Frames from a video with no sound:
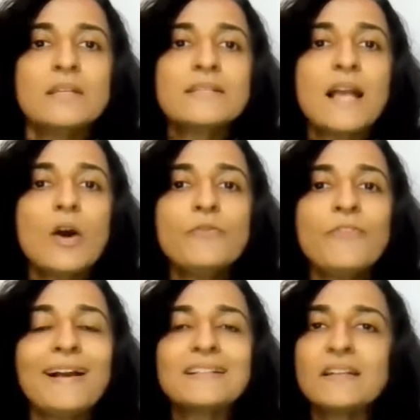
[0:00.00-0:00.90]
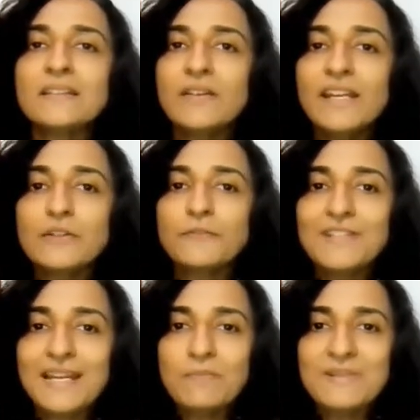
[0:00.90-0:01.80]
Discount factor at the rate of
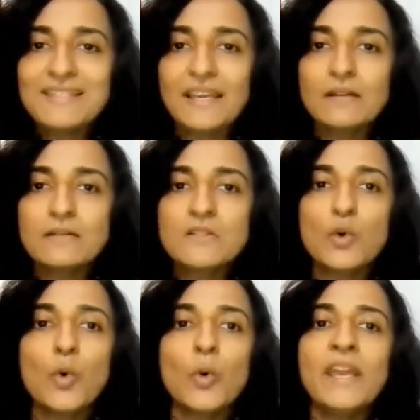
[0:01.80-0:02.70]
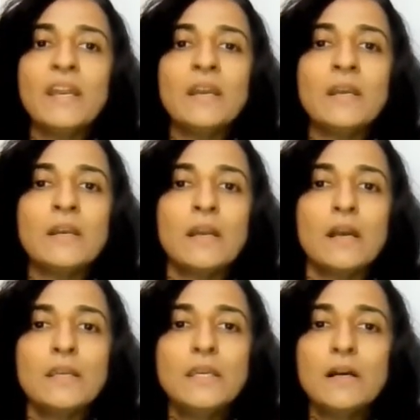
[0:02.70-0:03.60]
10%. So in
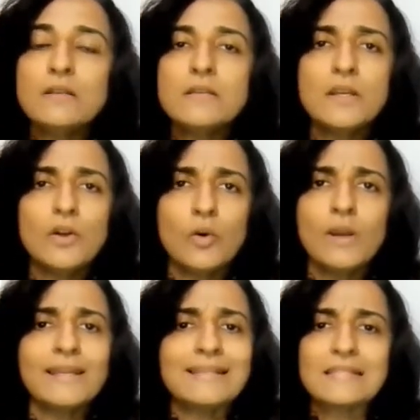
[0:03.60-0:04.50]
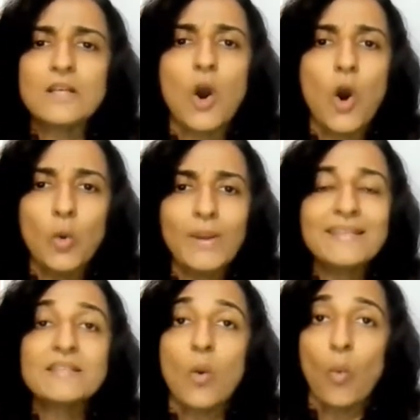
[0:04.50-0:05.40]
year 0, it's
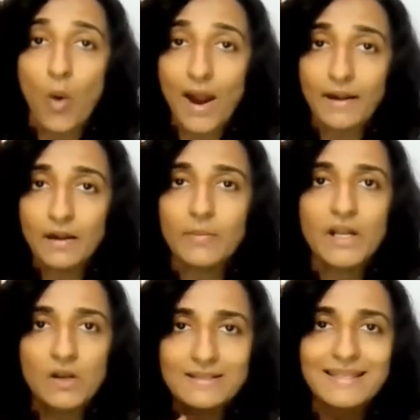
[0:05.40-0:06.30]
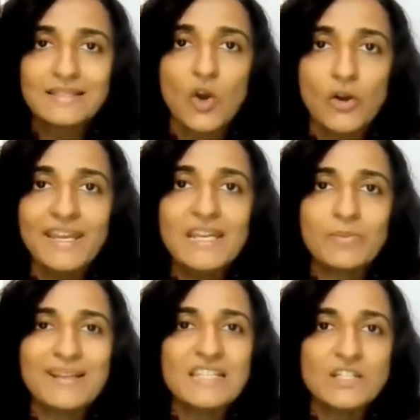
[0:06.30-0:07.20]
always 1 because that's already
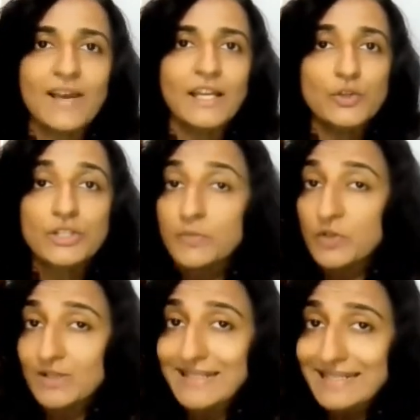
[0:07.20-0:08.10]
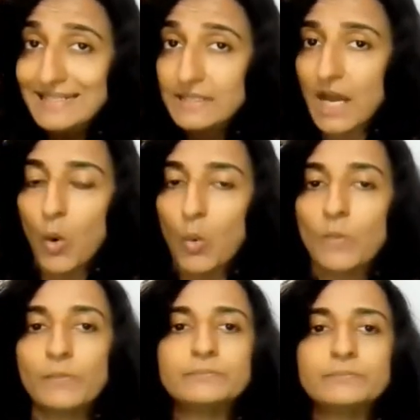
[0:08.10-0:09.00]
in present value terms, because that is now.